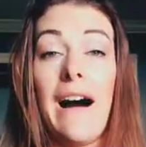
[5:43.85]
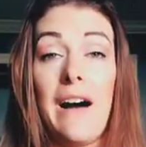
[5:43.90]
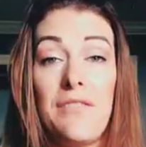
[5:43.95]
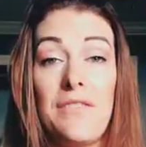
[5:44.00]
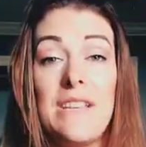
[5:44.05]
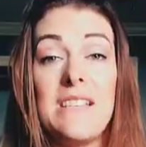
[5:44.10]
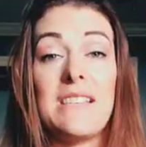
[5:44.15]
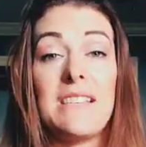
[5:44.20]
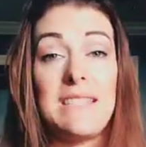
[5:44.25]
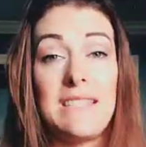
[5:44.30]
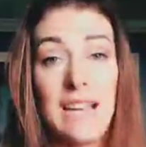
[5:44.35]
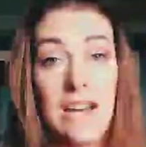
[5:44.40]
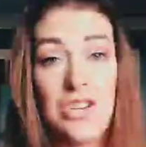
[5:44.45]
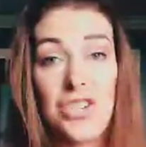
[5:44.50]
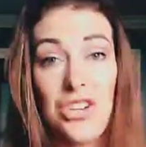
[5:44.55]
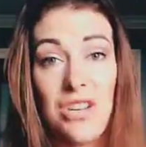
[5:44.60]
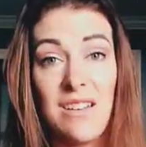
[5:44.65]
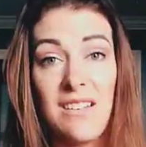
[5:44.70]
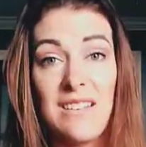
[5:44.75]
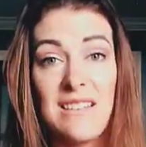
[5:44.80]
of these
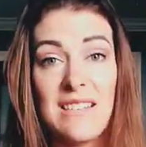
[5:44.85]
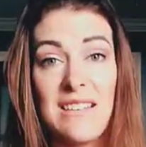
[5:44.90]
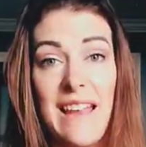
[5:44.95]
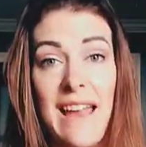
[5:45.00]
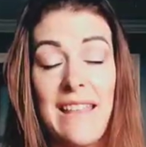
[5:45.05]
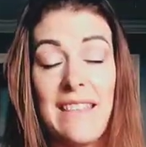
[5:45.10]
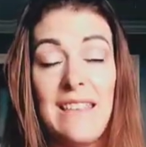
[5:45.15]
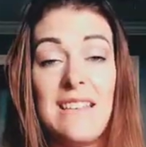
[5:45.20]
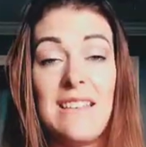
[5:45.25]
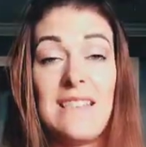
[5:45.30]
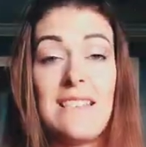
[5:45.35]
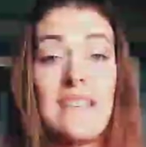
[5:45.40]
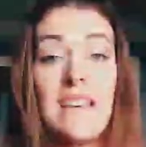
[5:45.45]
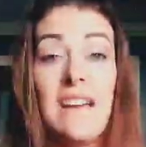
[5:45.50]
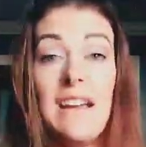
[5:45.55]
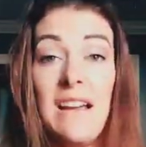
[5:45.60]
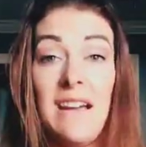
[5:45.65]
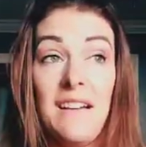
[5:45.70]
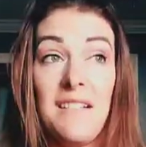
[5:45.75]
addictions and these,